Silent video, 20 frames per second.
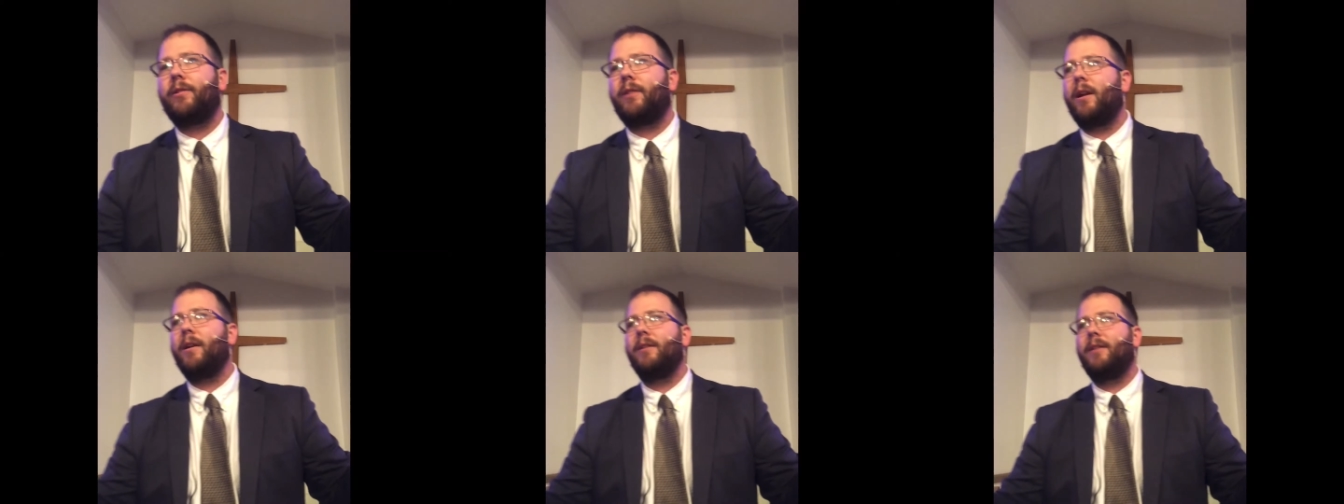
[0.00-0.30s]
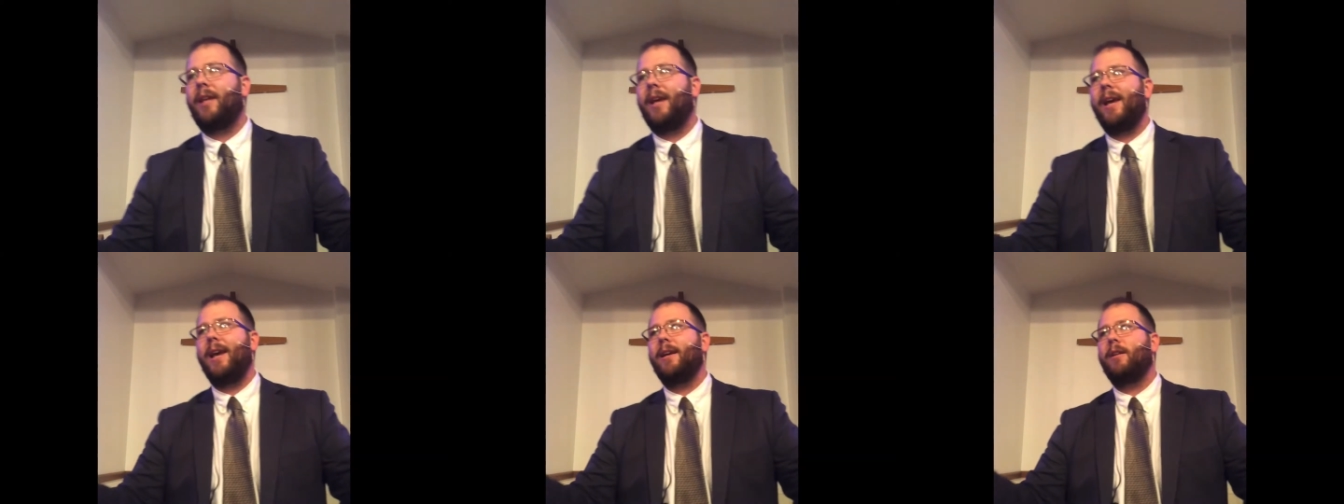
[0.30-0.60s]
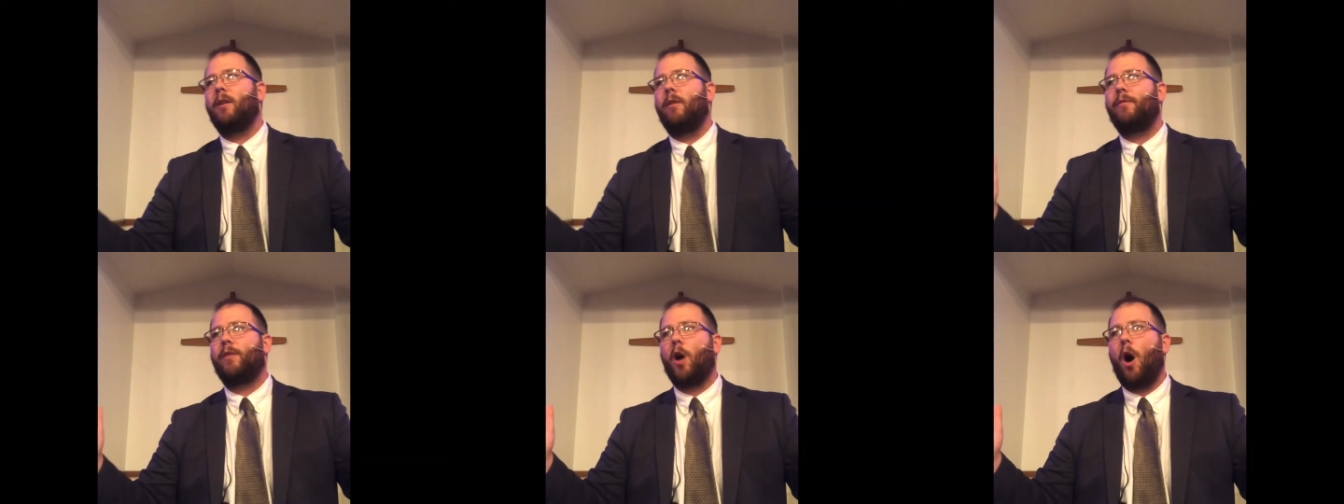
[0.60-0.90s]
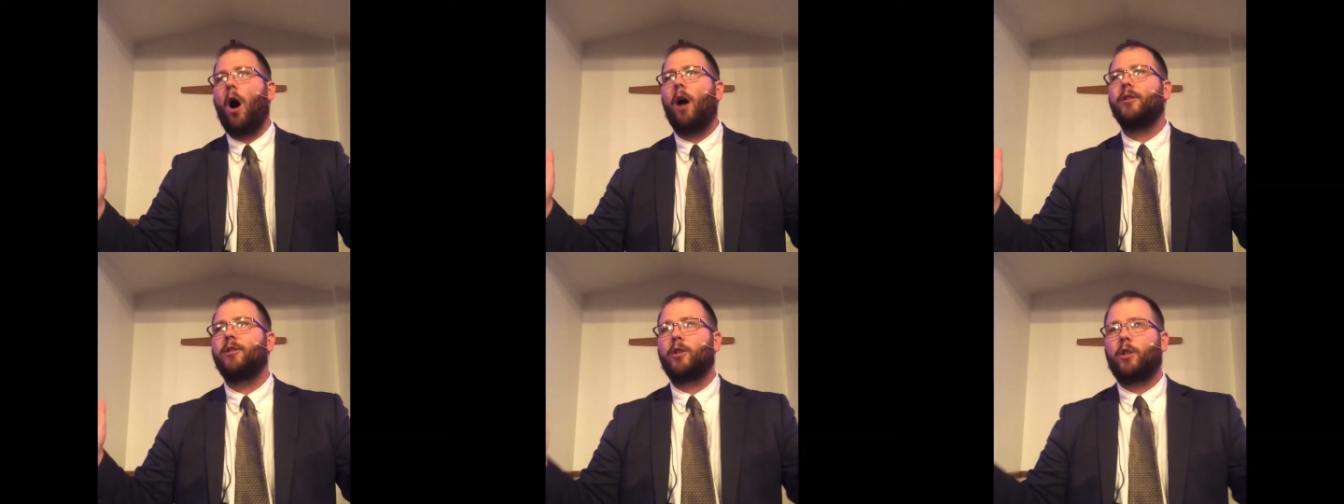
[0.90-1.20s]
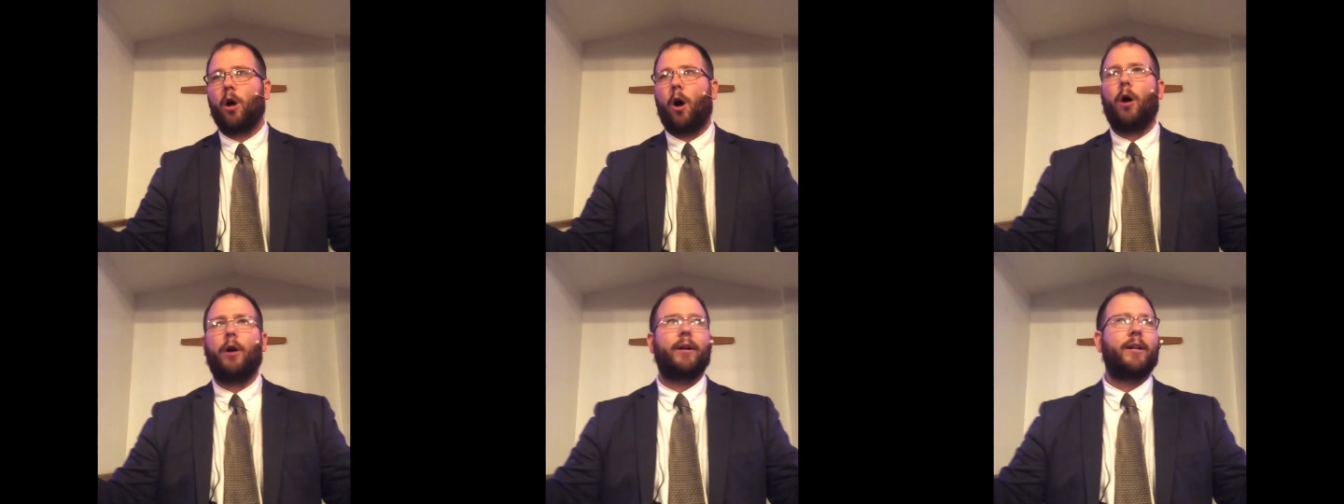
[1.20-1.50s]
and king of God's
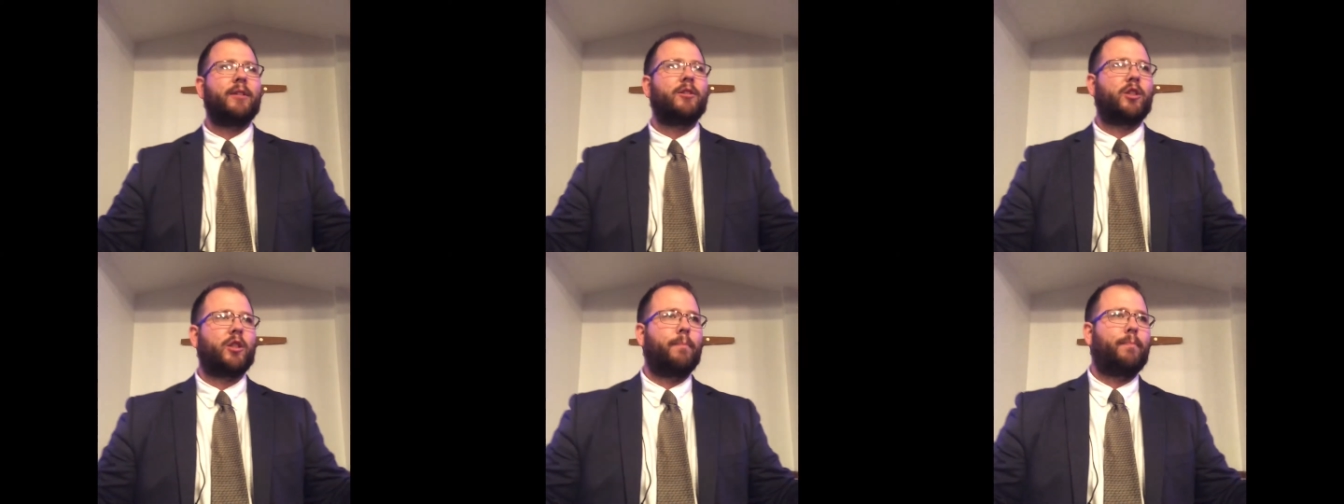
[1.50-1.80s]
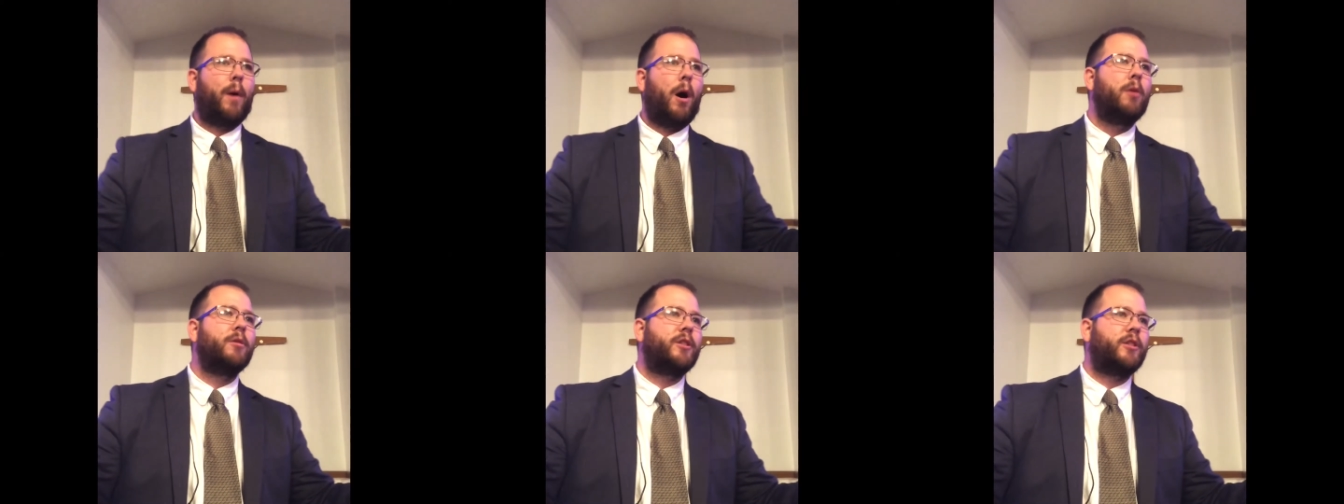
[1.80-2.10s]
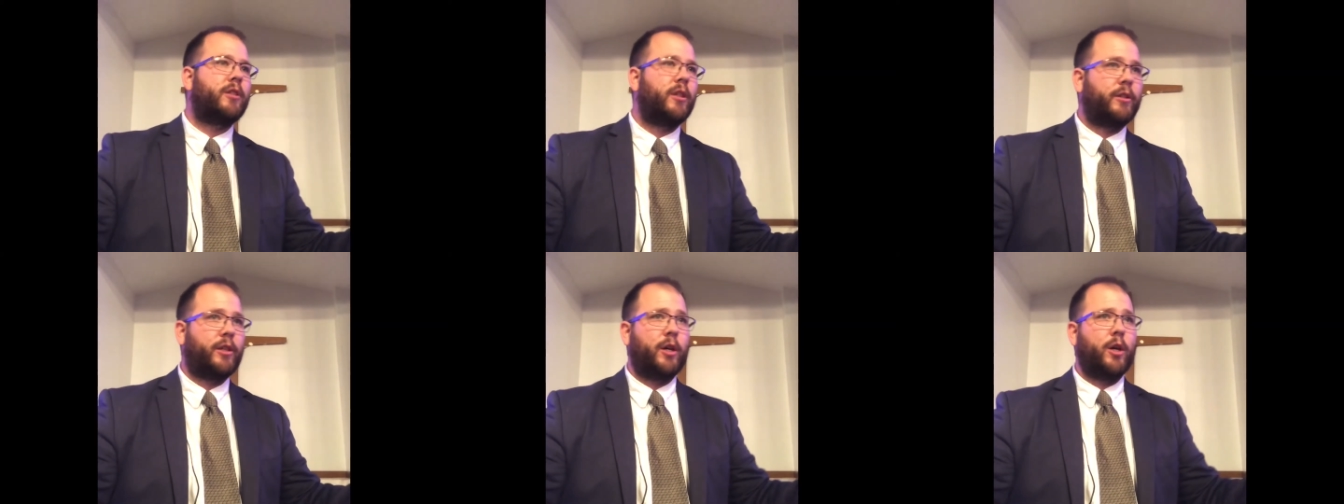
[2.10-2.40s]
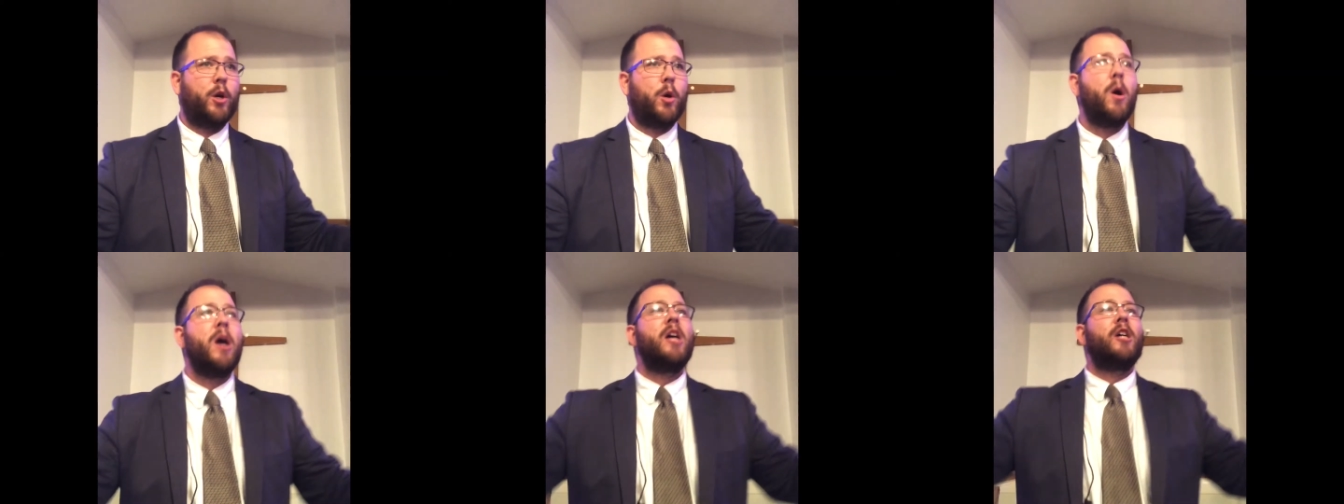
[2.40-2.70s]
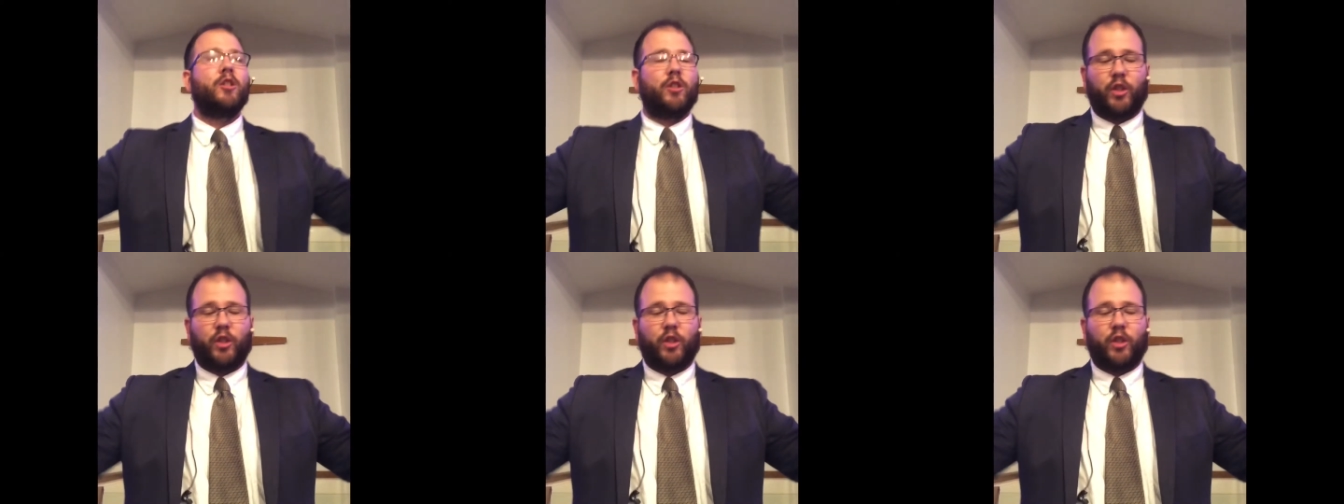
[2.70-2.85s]
garden supposed to do?